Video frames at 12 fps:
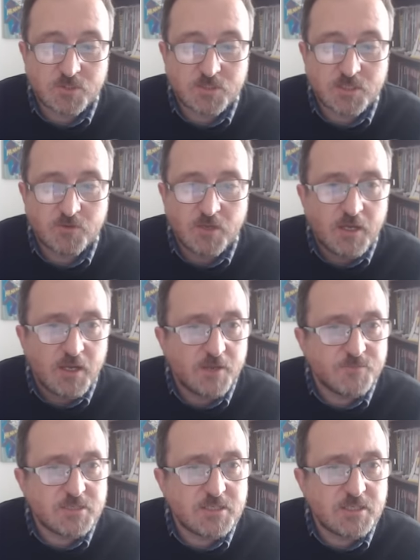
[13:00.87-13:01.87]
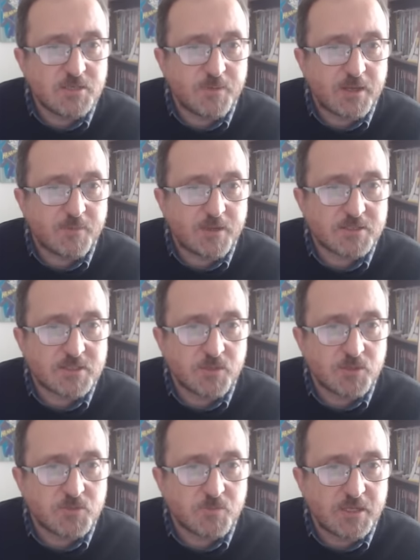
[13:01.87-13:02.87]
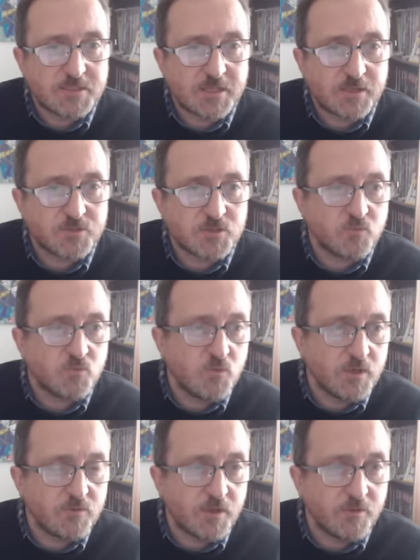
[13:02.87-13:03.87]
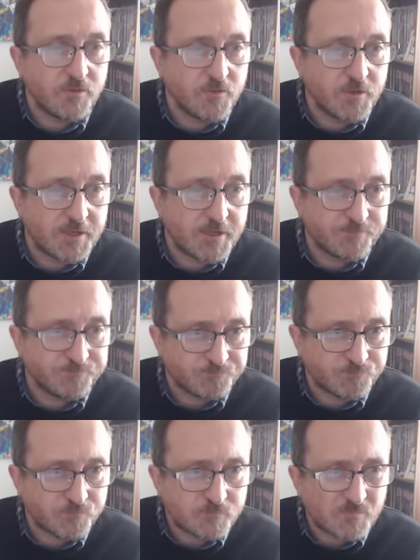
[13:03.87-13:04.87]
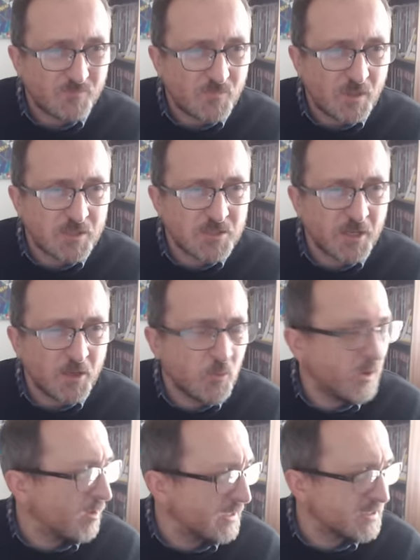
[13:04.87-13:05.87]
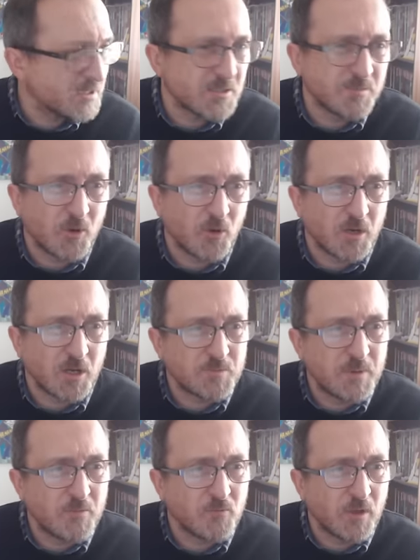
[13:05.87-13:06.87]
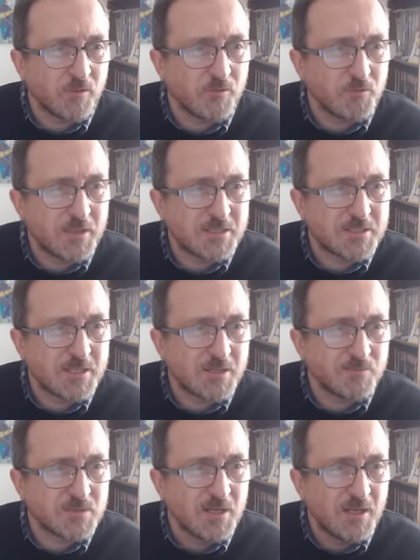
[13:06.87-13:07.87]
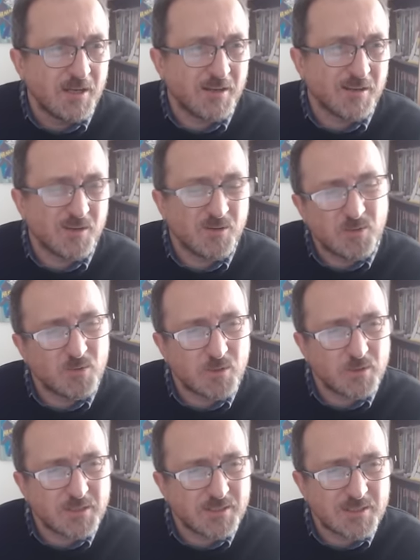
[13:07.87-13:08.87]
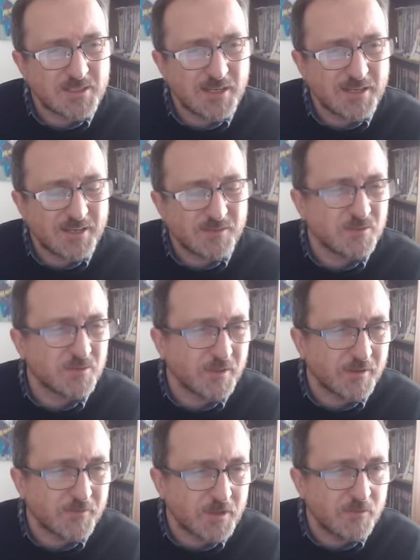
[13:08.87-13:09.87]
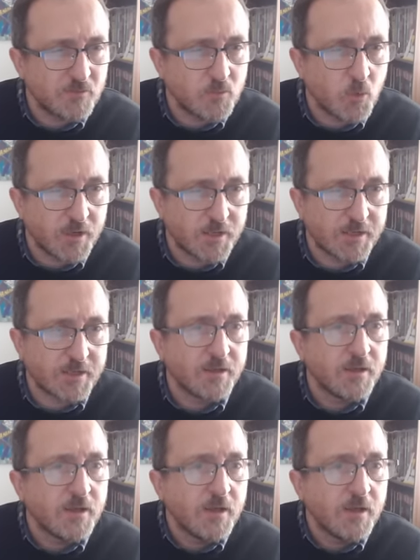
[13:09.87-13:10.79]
So just a little bit about some of those players again. I'll just quickly run through it again. Because I know when I listen to podcasts, people run through these teams and I go, oh, what did they say again? Oh, and I have to keep rewinding it.